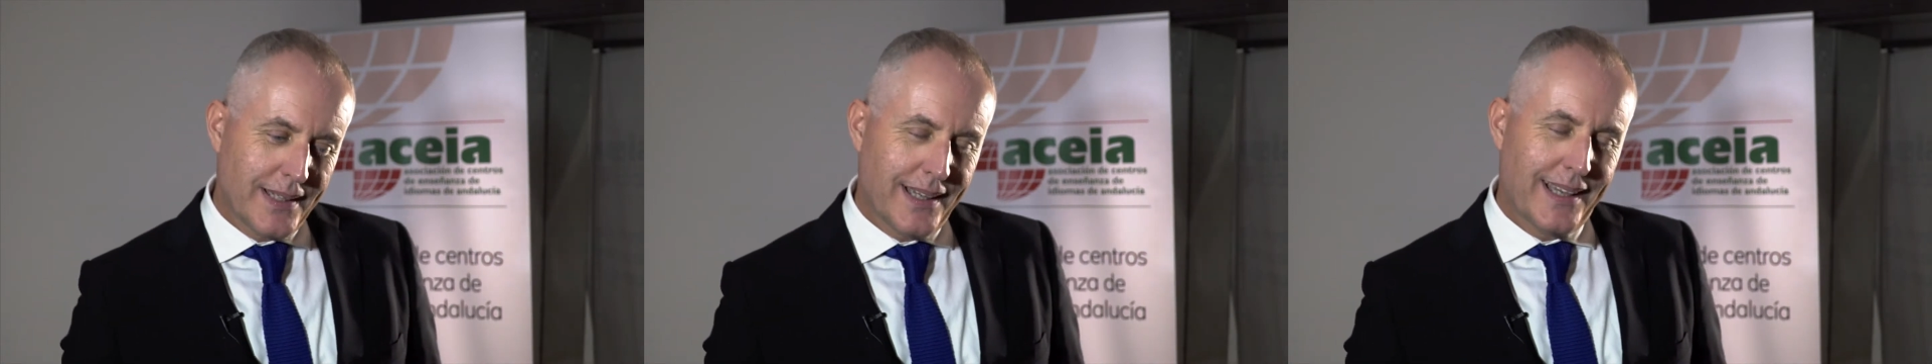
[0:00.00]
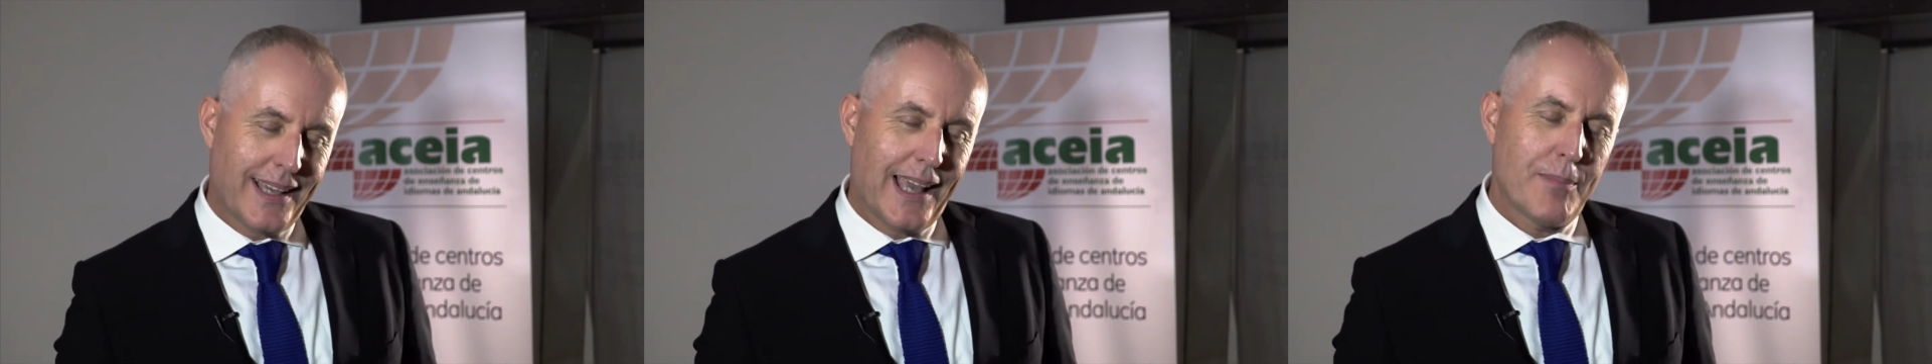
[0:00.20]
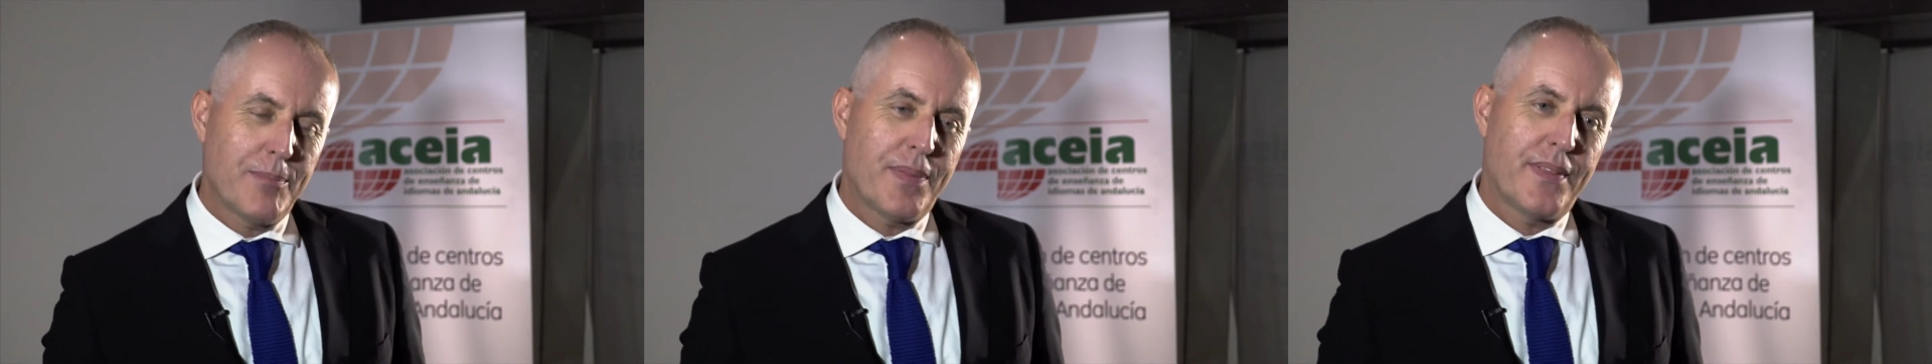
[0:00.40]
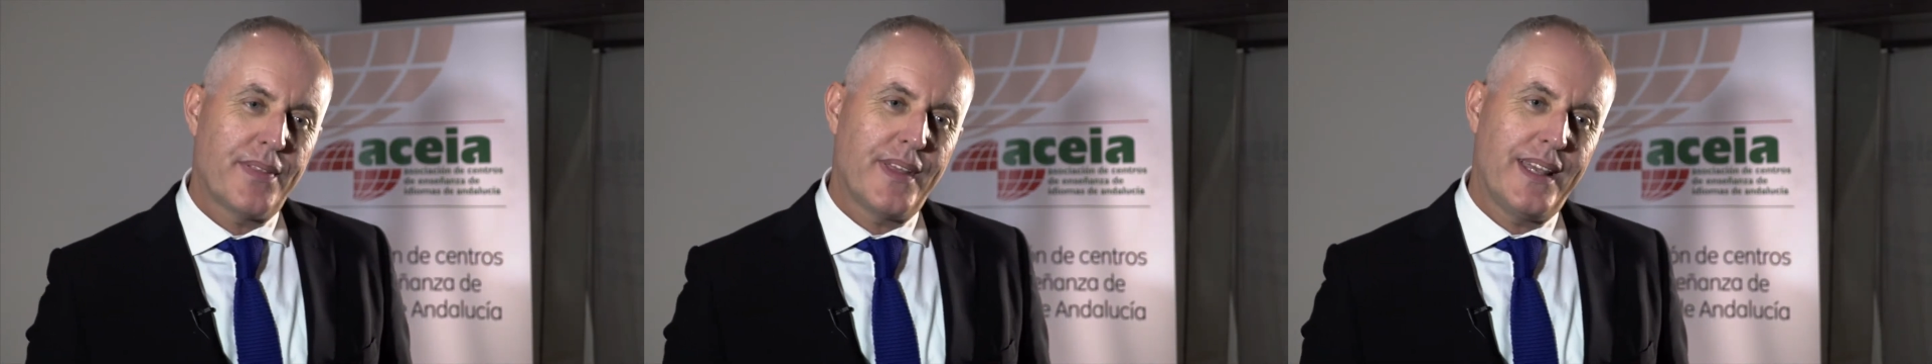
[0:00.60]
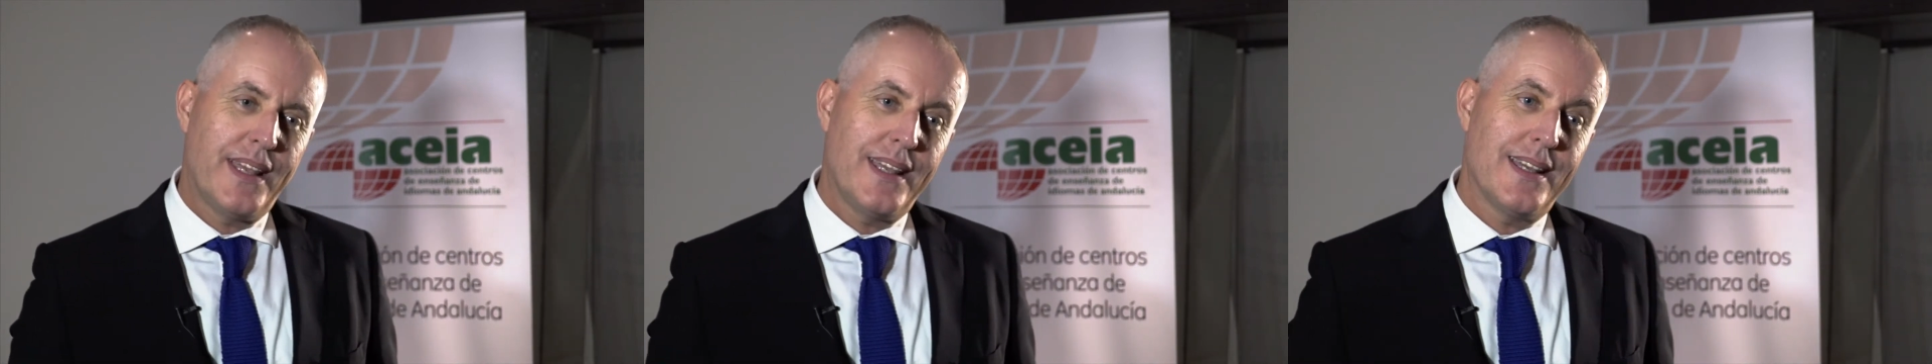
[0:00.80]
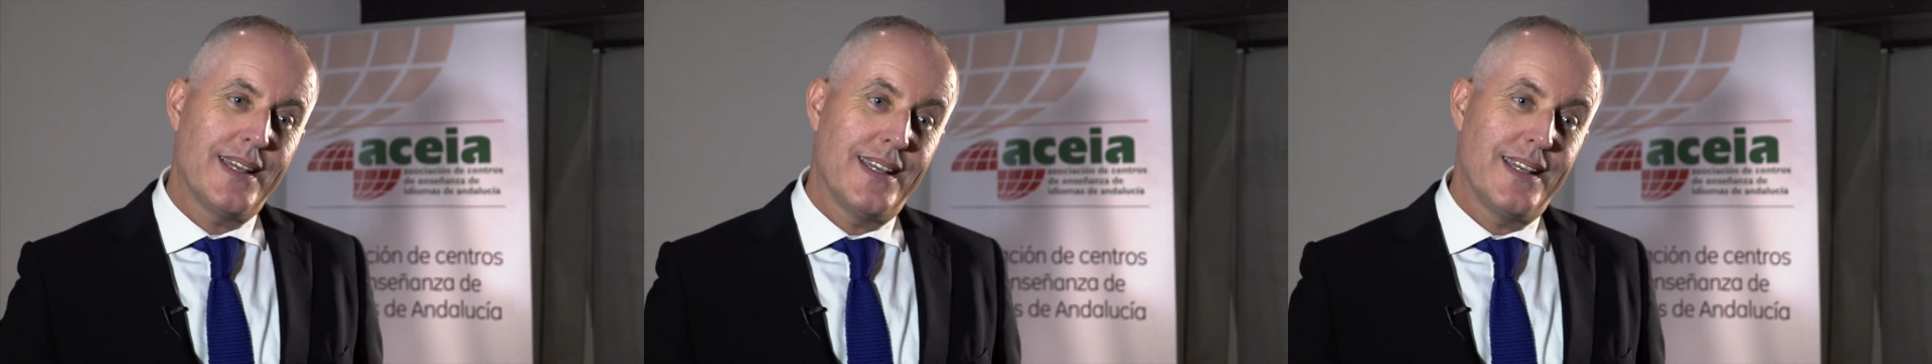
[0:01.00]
empathy